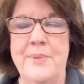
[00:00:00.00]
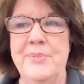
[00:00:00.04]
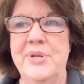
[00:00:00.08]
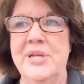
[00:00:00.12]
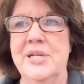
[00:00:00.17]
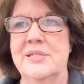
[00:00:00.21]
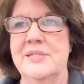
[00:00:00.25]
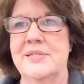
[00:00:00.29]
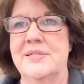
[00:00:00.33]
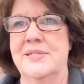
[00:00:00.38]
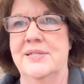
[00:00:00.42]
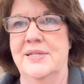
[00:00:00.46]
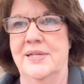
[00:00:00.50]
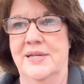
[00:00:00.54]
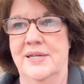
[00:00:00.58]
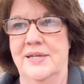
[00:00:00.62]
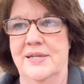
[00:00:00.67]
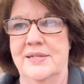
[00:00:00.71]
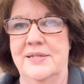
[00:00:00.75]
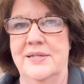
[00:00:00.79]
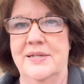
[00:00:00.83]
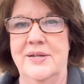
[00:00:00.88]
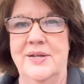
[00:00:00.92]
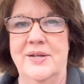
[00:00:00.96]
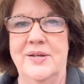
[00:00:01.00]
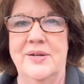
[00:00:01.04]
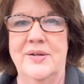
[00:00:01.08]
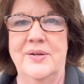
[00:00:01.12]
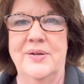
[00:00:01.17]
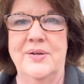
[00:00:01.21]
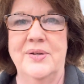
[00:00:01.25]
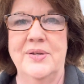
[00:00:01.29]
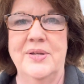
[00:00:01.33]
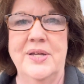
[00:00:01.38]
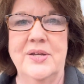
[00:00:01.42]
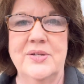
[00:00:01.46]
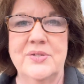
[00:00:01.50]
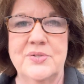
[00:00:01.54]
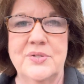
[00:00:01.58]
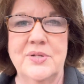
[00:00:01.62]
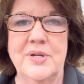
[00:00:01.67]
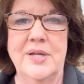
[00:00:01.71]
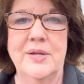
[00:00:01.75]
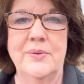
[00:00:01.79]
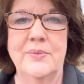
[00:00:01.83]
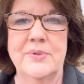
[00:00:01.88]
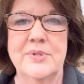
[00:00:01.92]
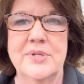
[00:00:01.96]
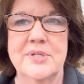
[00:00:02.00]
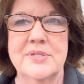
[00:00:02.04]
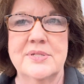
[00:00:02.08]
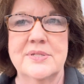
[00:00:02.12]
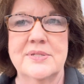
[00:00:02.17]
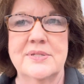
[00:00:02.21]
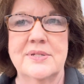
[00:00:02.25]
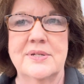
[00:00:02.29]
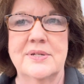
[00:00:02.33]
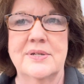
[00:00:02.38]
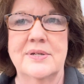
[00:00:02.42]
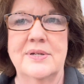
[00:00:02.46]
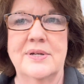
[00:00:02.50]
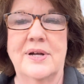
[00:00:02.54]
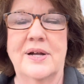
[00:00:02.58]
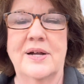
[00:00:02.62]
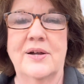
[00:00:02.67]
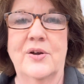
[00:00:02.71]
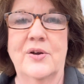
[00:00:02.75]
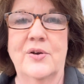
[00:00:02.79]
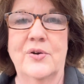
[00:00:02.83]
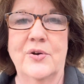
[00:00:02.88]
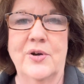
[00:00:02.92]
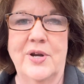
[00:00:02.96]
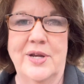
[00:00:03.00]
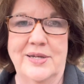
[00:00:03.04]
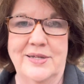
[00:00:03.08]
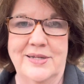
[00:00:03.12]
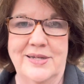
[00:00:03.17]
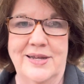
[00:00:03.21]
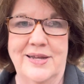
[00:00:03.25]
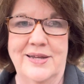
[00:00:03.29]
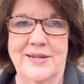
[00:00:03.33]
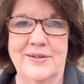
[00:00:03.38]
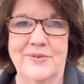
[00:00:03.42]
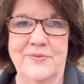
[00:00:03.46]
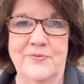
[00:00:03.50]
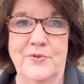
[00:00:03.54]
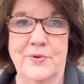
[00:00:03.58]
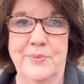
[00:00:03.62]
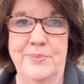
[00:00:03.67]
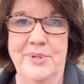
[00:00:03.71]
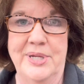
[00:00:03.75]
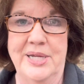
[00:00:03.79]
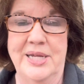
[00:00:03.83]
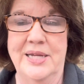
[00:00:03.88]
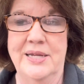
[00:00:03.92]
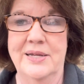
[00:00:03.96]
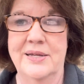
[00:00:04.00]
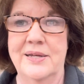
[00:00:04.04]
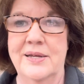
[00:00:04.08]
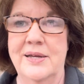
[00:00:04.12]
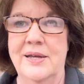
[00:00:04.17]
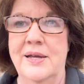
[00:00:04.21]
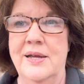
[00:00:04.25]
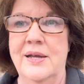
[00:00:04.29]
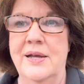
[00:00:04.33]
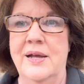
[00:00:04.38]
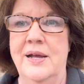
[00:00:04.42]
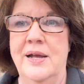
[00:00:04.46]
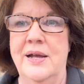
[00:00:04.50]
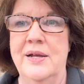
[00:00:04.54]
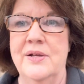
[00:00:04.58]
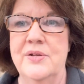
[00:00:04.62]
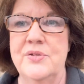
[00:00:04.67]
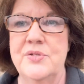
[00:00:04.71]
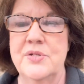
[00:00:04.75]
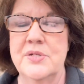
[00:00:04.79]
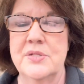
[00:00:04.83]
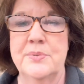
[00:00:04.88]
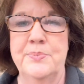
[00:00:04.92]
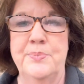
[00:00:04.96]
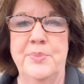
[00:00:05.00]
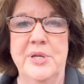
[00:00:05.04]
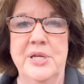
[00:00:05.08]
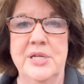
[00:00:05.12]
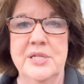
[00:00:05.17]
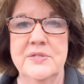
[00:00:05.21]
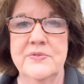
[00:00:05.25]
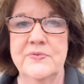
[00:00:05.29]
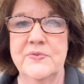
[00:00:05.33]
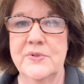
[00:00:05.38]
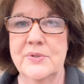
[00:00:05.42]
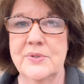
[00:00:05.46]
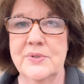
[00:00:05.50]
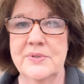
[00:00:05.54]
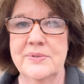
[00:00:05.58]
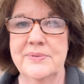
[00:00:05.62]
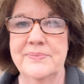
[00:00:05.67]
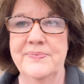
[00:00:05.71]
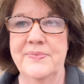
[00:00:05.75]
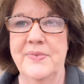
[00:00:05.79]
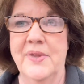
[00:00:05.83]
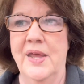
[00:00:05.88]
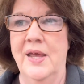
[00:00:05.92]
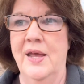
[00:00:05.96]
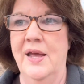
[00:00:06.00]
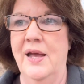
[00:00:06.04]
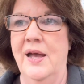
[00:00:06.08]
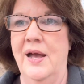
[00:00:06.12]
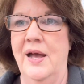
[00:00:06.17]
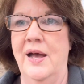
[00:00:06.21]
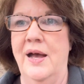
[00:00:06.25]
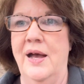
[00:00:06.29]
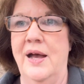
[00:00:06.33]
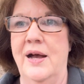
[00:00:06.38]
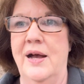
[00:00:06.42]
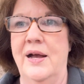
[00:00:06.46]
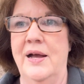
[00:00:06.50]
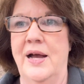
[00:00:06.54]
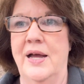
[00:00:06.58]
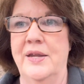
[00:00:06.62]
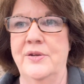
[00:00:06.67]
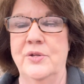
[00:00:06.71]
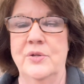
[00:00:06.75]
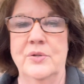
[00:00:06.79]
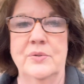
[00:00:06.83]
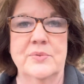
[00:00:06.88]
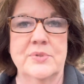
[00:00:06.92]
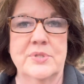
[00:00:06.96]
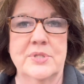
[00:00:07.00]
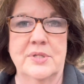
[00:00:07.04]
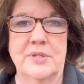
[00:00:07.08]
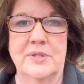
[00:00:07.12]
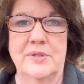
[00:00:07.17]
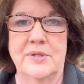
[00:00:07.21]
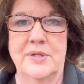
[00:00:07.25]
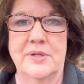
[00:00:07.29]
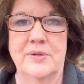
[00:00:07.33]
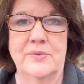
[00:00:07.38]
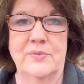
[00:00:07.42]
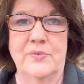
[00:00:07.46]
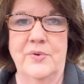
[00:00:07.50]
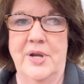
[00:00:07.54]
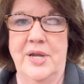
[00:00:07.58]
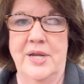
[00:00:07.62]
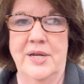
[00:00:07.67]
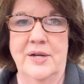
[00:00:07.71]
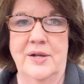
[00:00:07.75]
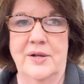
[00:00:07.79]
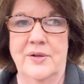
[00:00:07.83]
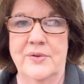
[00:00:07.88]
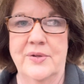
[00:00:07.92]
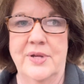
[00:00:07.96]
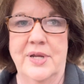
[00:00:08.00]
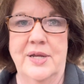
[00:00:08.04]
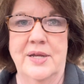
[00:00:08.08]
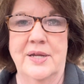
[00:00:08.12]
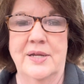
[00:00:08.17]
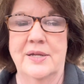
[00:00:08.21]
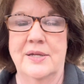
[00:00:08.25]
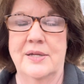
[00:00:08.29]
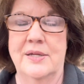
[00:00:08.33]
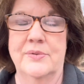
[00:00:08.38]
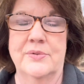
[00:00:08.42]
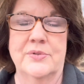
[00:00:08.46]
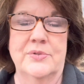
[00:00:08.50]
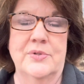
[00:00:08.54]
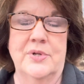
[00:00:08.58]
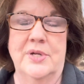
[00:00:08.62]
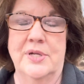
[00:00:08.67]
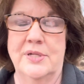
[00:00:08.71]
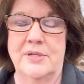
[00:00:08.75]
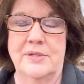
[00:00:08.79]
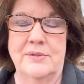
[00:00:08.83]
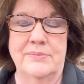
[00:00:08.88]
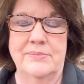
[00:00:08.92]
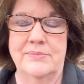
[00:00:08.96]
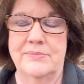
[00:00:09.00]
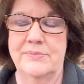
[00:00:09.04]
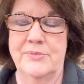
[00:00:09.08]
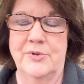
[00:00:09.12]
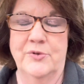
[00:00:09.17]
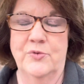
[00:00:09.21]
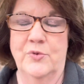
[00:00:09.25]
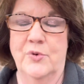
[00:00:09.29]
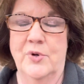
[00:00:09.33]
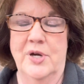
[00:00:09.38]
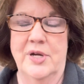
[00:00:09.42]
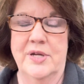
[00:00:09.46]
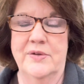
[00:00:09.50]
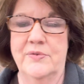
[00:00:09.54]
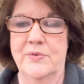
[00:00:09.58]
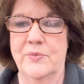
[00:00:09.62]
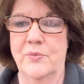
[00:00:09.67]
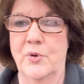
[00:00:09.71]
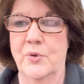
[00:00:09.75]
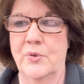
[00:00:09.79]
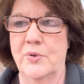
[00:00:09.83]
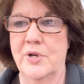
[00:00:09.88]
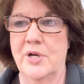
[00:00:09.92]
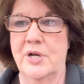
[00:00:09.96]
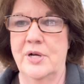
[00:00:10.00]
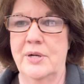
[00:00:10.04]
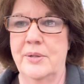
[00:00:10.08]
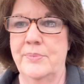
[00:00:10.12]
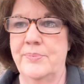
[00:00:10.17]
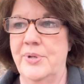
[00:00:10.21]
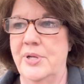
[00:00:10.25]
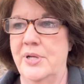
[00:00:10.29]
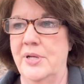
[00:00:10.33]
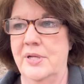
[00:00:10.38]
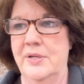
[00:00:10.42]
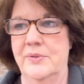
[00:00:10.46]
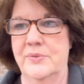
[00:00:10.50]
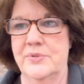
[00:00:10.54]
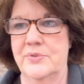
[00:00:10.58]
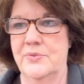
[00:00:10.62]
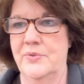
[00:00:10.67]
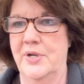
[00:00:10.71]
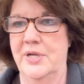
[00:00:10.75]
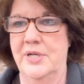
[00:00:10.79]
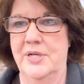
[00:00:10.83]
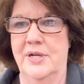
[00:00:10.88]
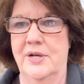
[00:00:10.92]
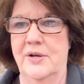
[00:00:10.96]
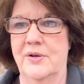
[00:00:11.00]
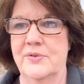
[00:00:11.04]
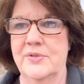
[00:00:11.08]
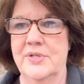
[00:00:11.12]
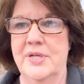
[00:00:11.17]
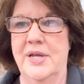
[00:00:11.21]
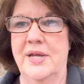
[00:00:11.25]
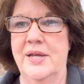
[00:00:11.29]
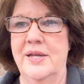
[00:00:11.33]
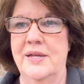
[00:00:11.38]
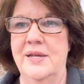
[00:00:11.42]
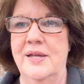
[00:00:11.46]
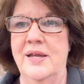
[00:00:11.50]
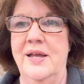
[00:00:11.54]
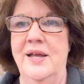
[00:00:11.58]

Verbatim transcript: being said, yesterday was a great day for me. Just peaceful. I knew it was going to rain all day. It was raining before I even woke up. It was raining all day.